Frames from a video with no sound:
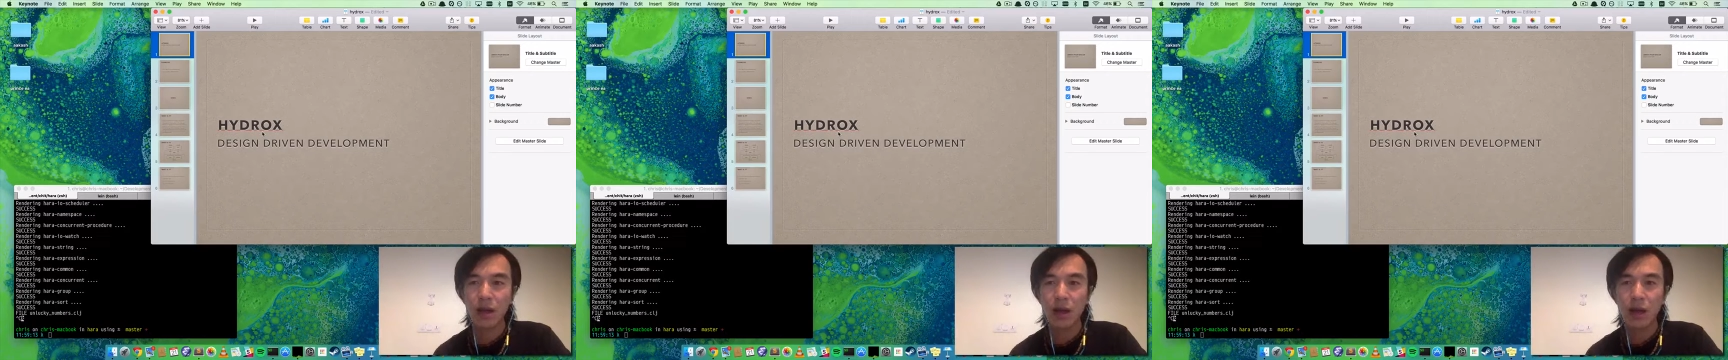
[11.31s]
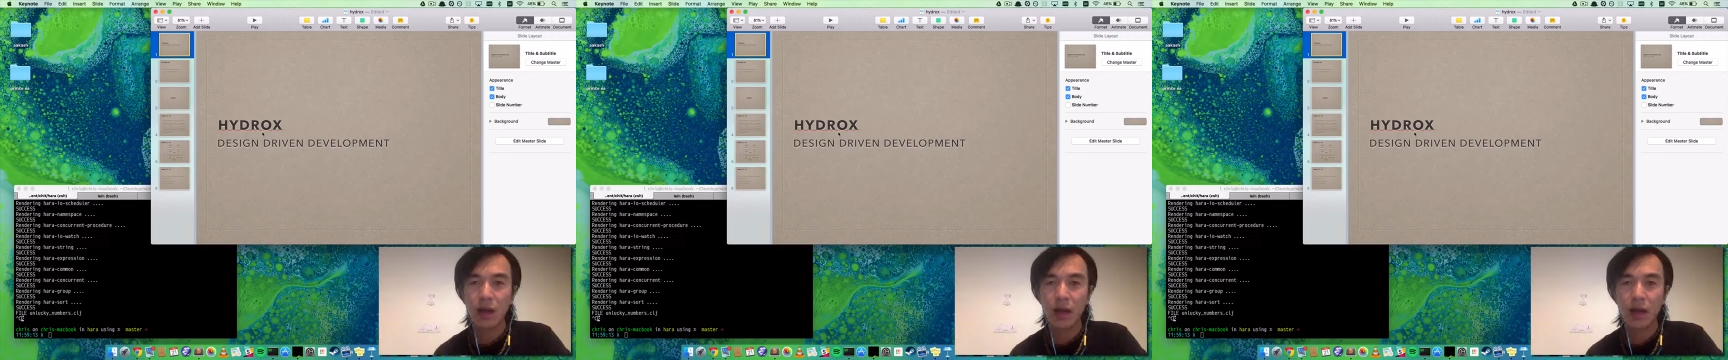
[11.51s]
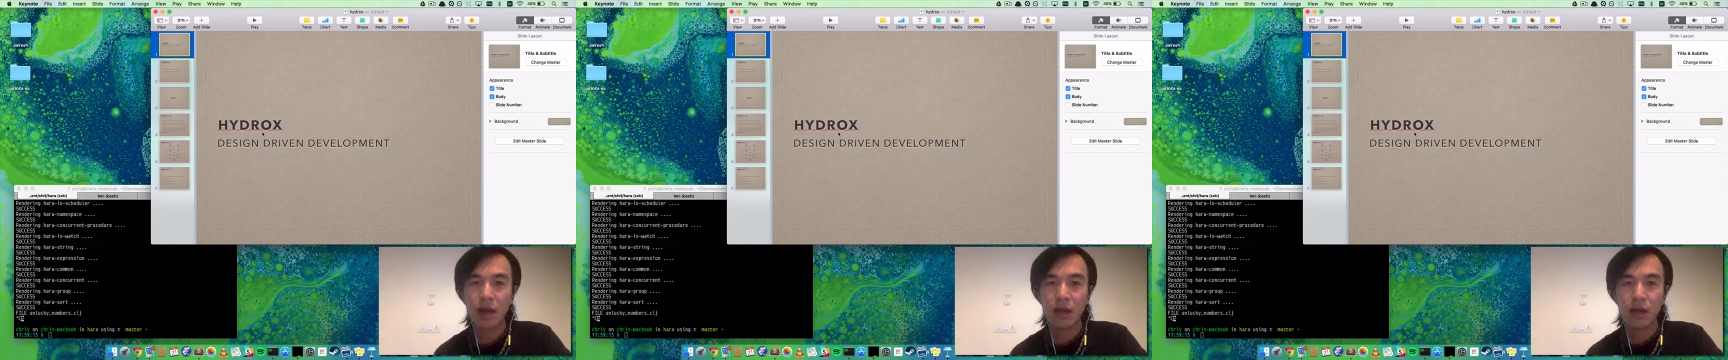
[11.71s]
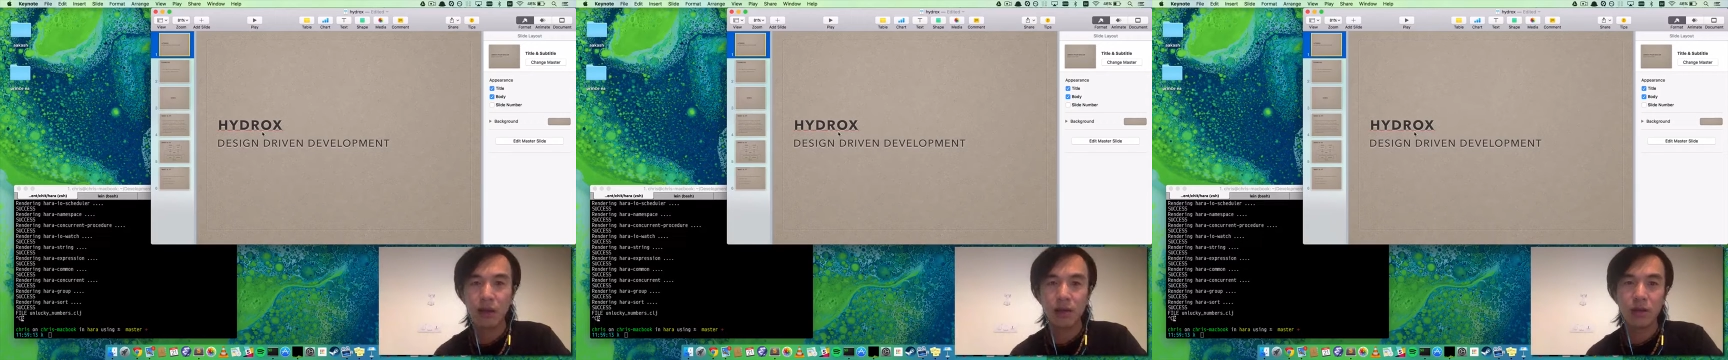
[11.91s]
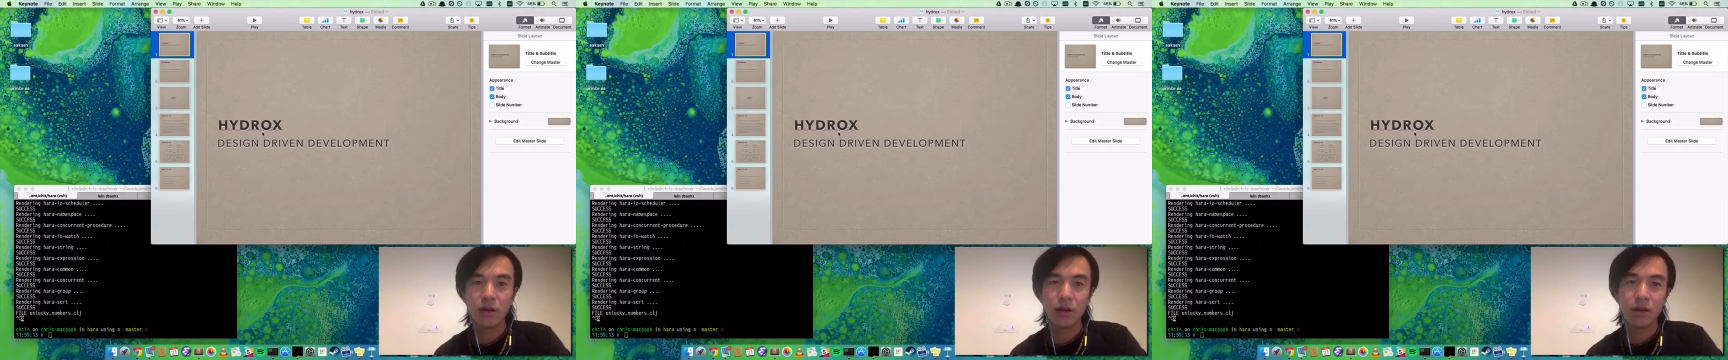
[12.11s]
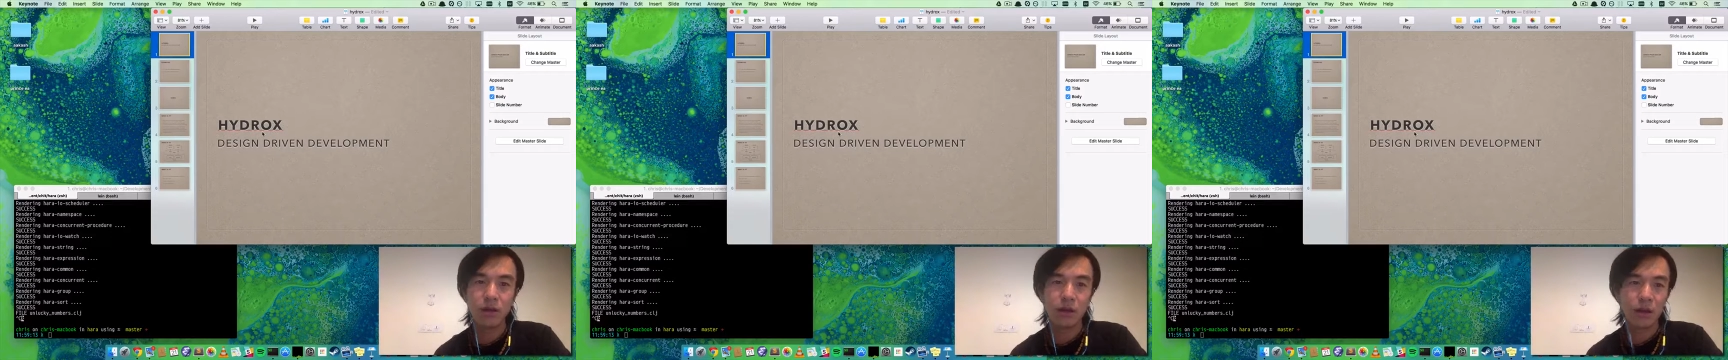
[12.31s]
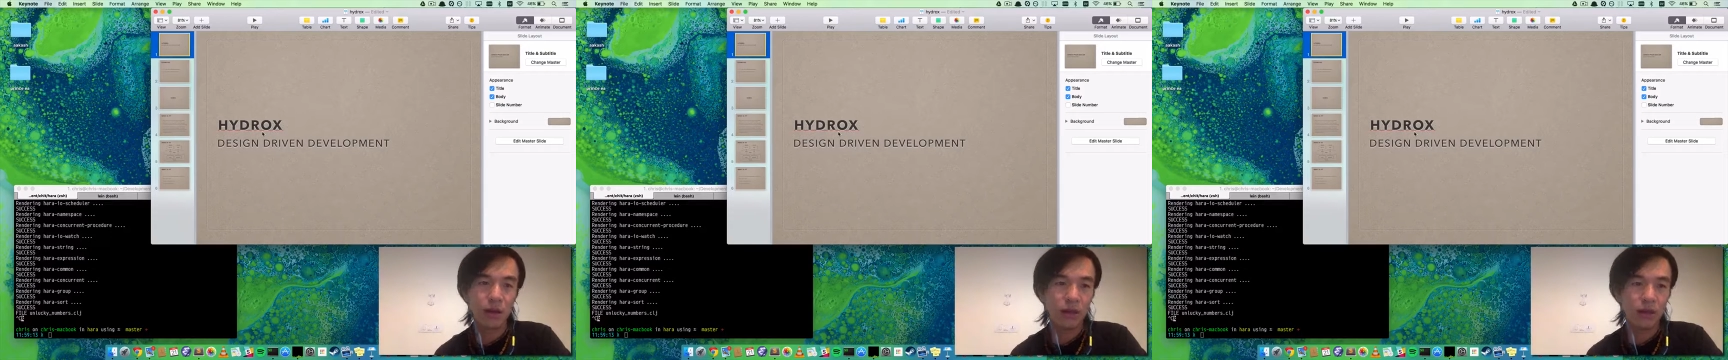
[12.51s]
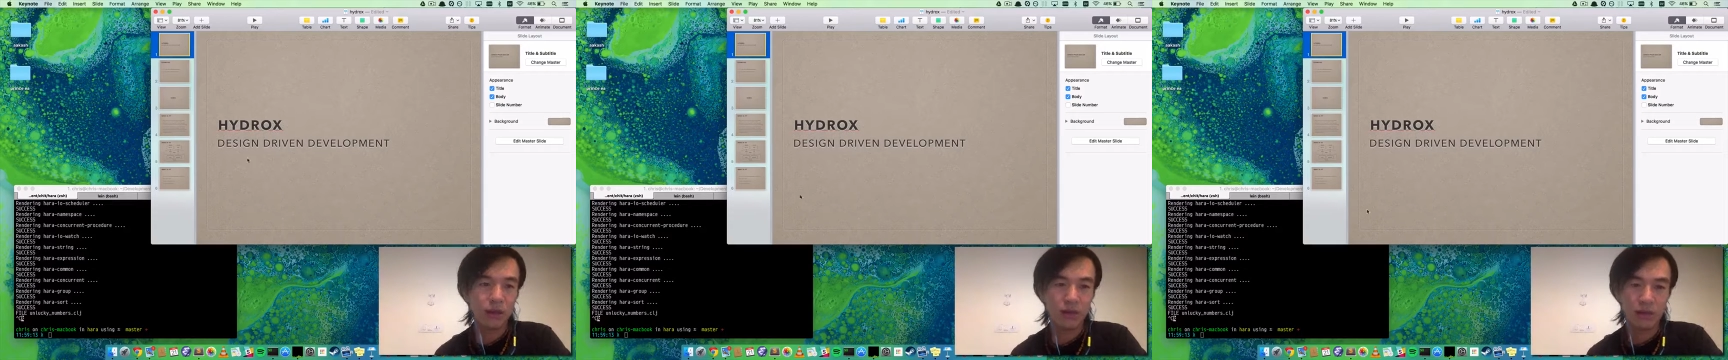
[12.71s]
So
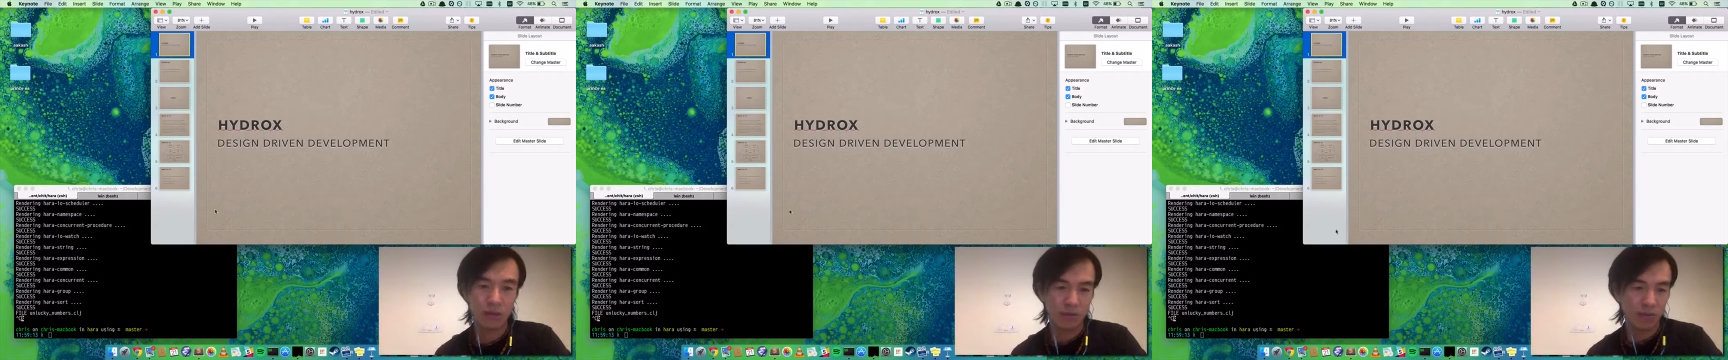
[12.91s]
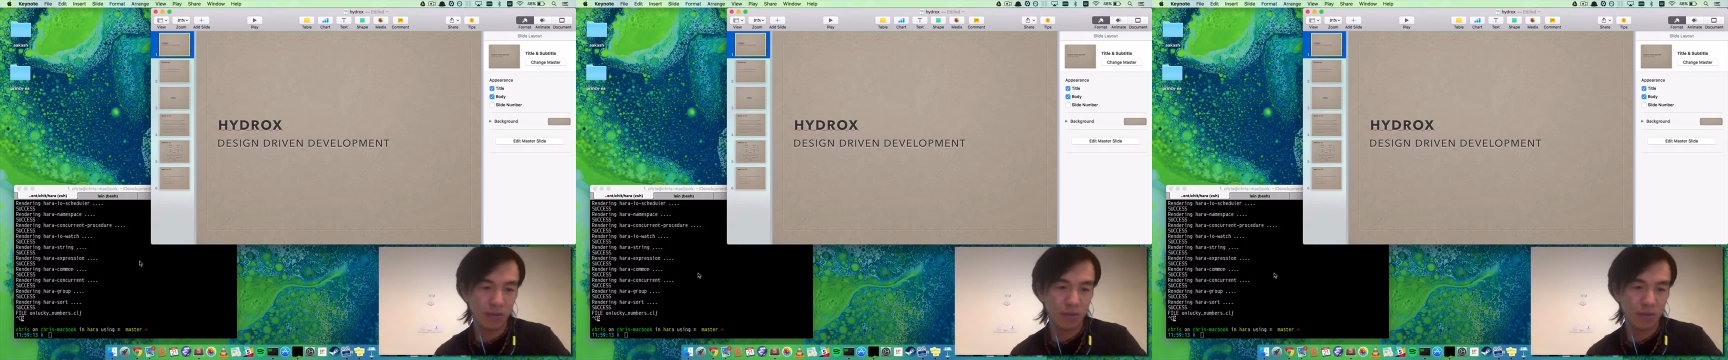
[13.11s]
let's